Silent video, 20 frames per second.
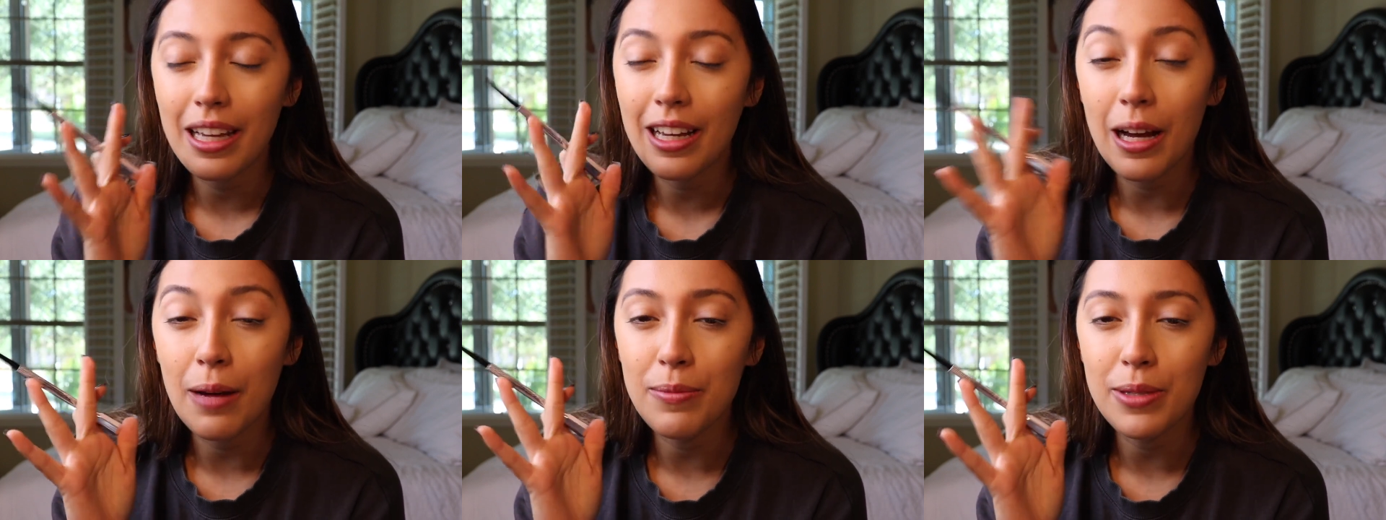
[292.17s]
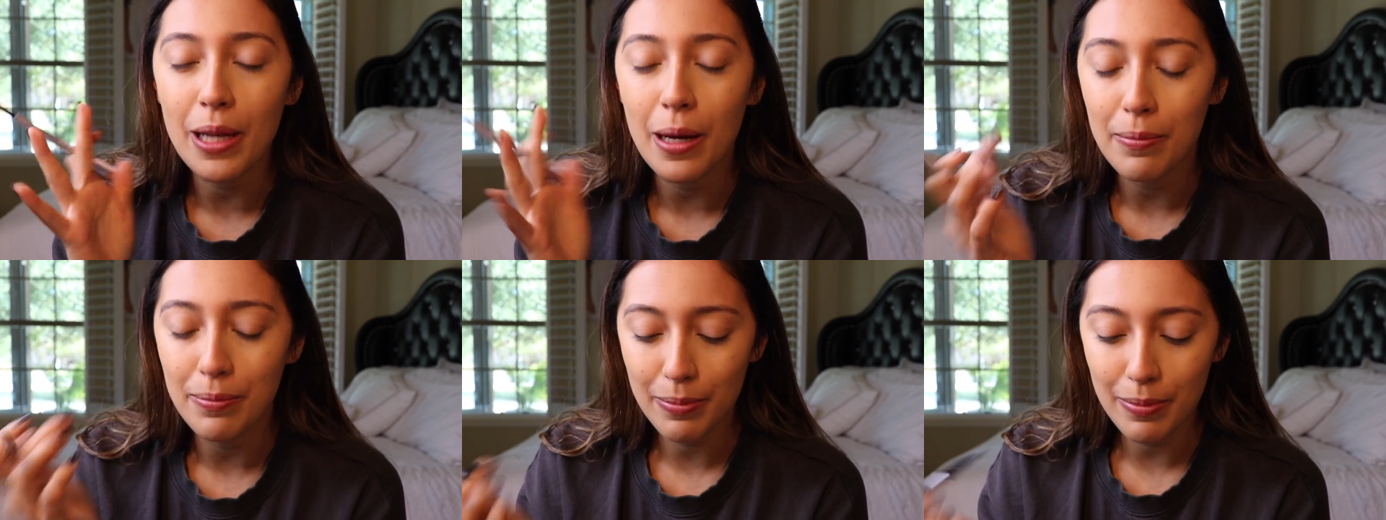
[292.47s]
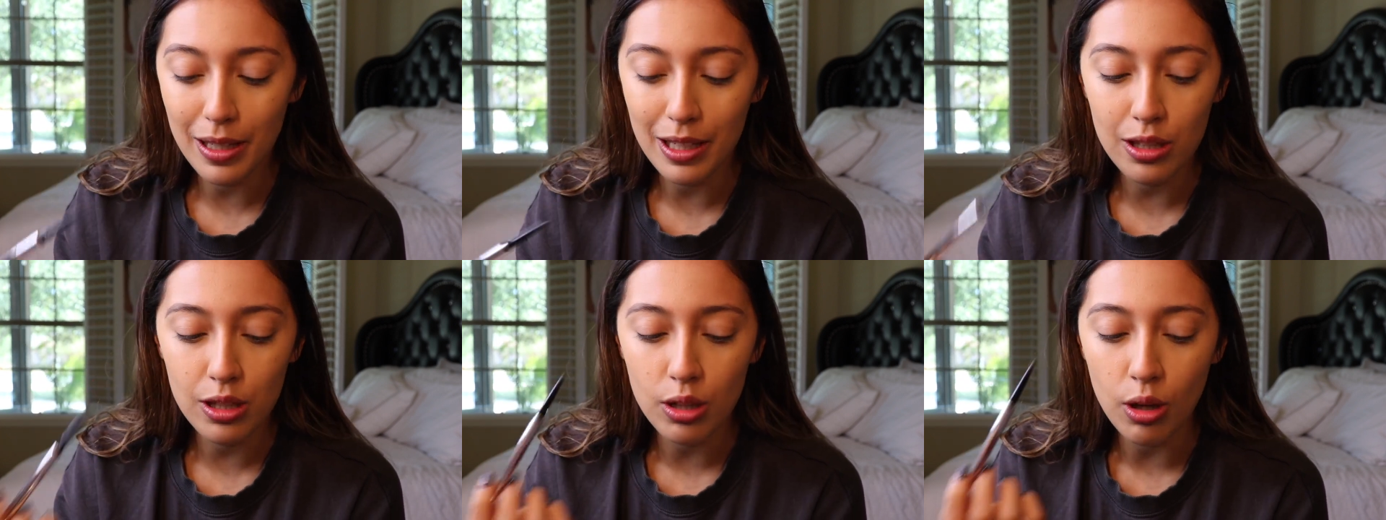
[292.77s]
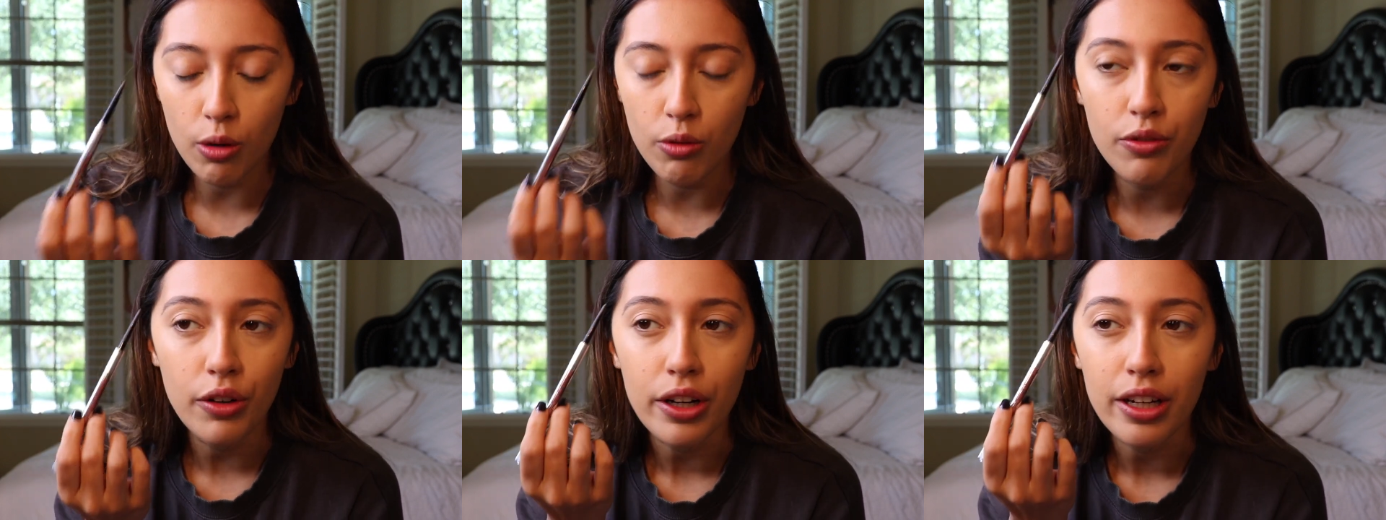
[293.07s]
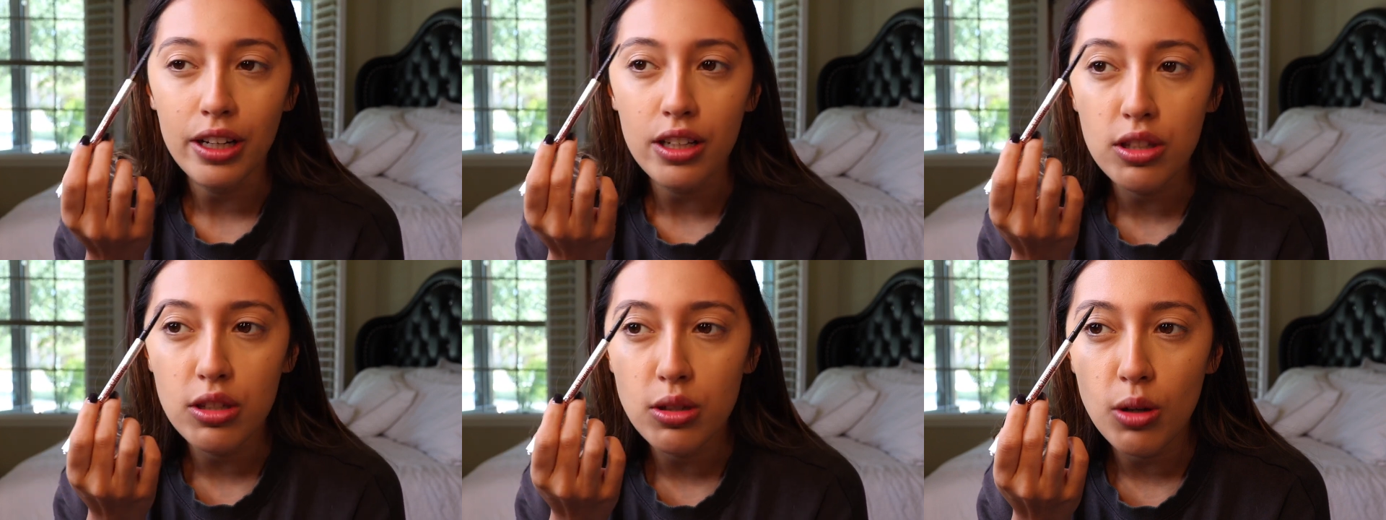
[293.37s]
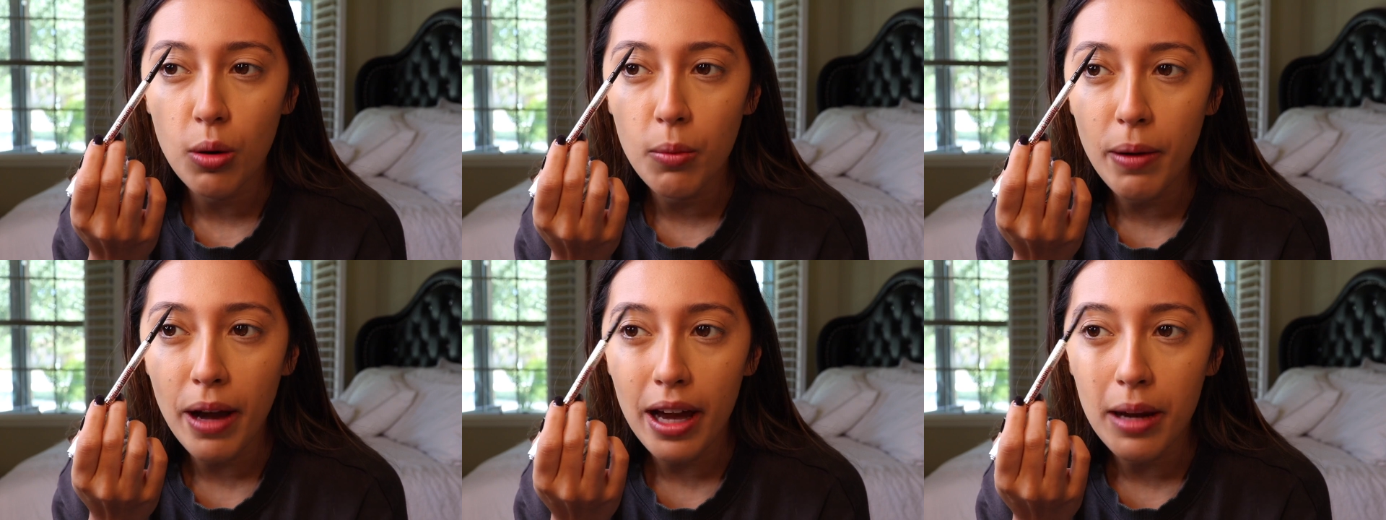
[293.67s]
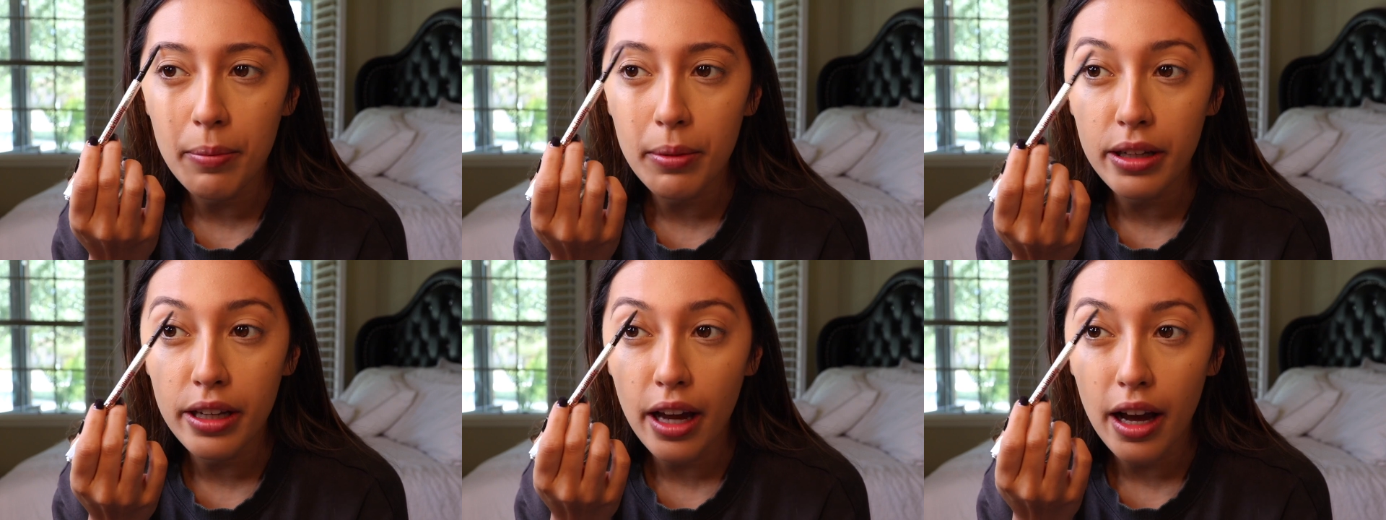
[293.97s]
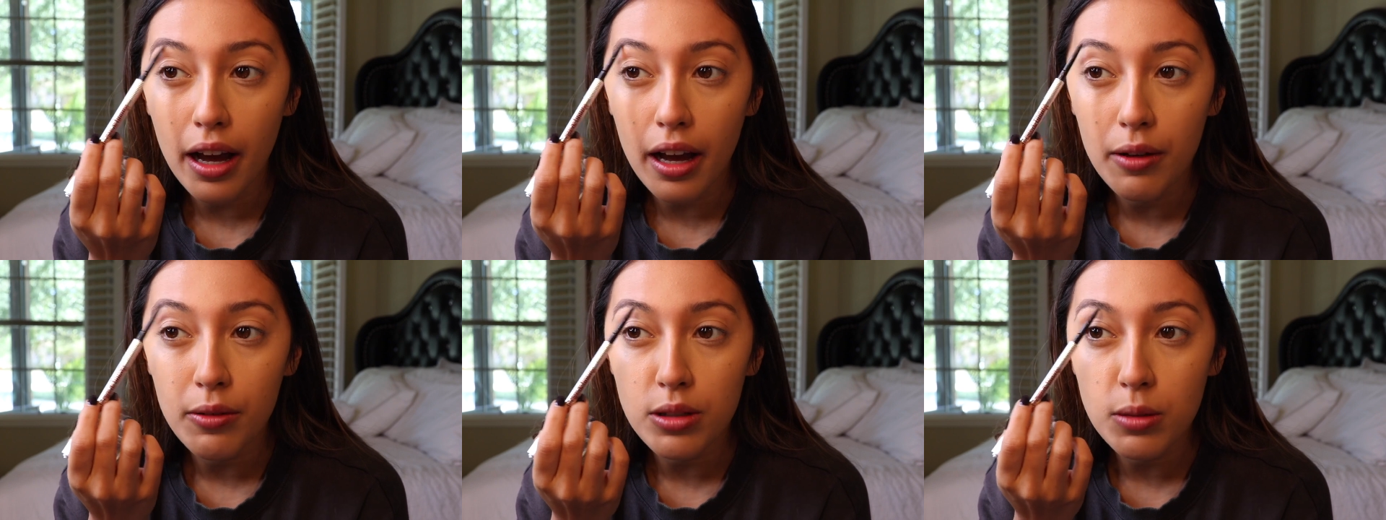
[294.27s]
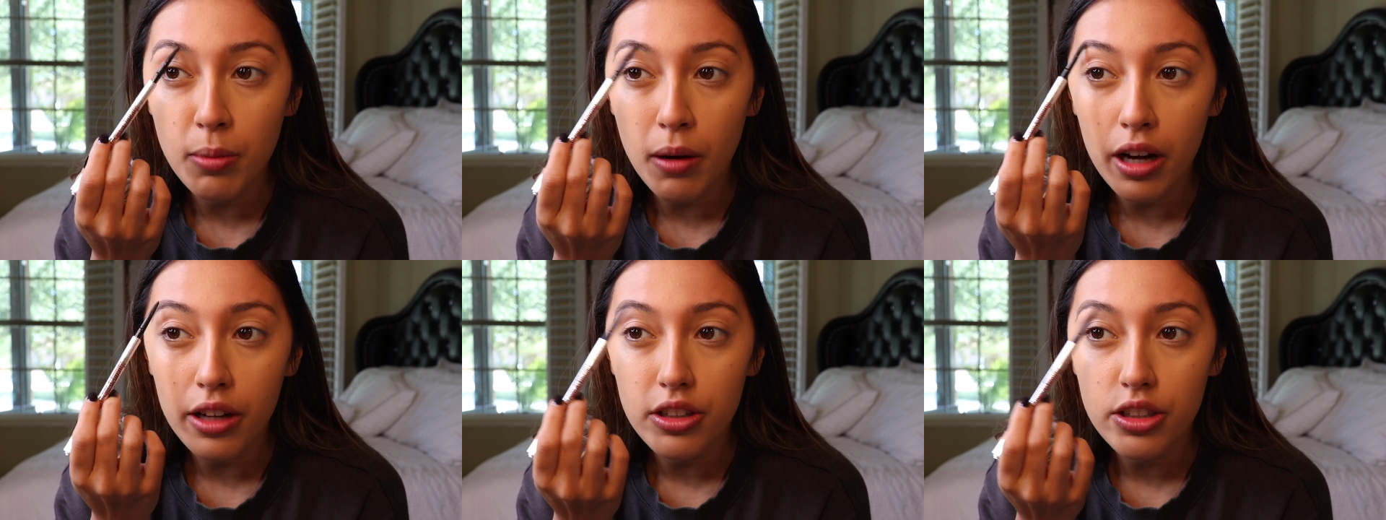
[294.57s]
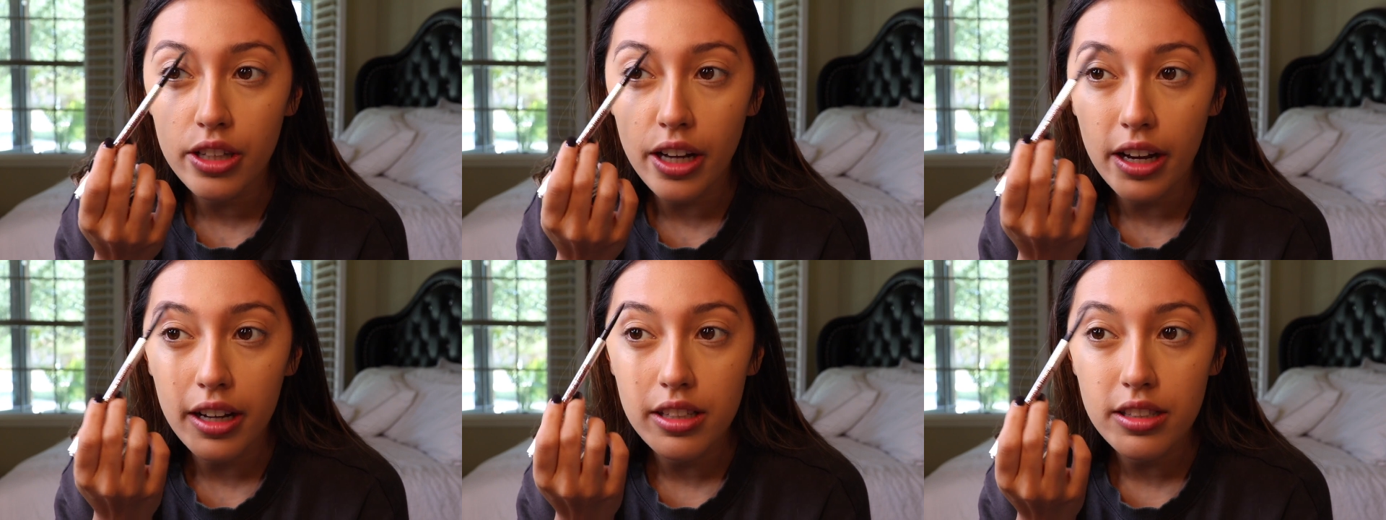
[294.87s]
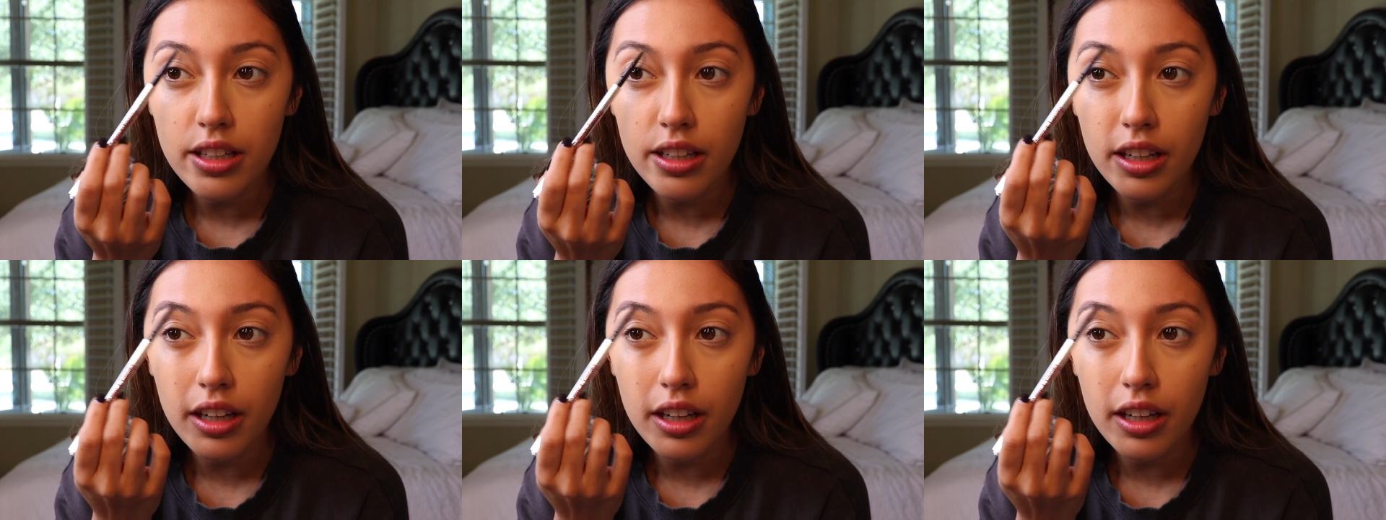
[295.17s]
It's so funny, it's so bad, but yeah, I was botched, guys.